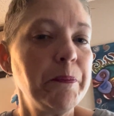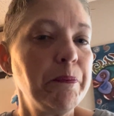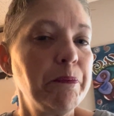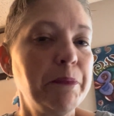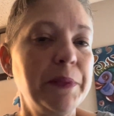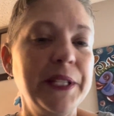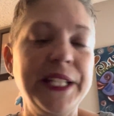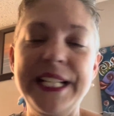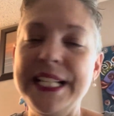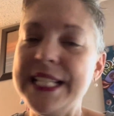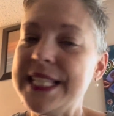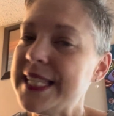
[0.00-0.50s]

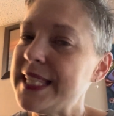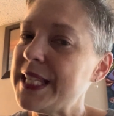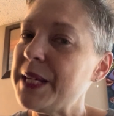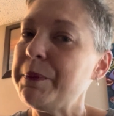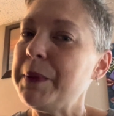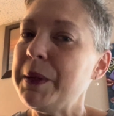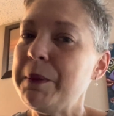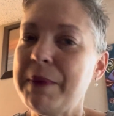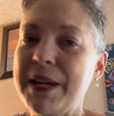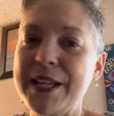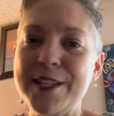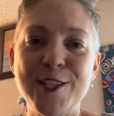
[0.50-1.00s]
Please send
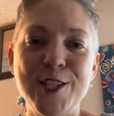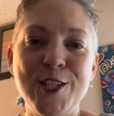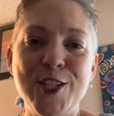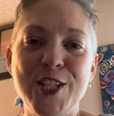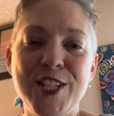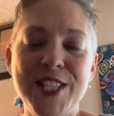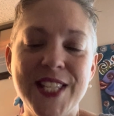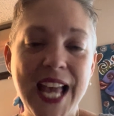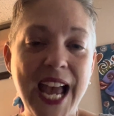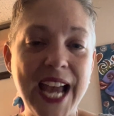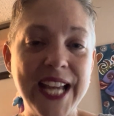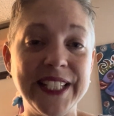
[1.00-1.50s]
me
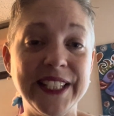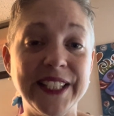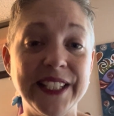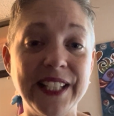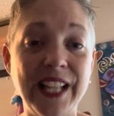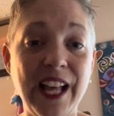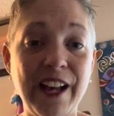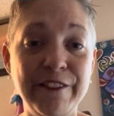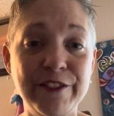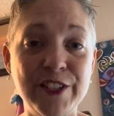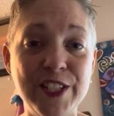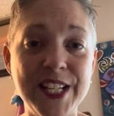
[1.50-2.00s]
messages. I'd
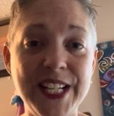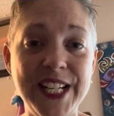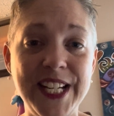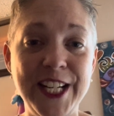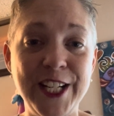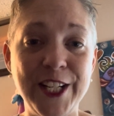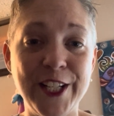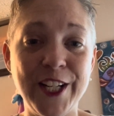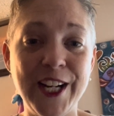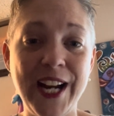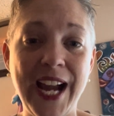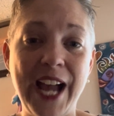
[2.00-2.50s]
love to hear.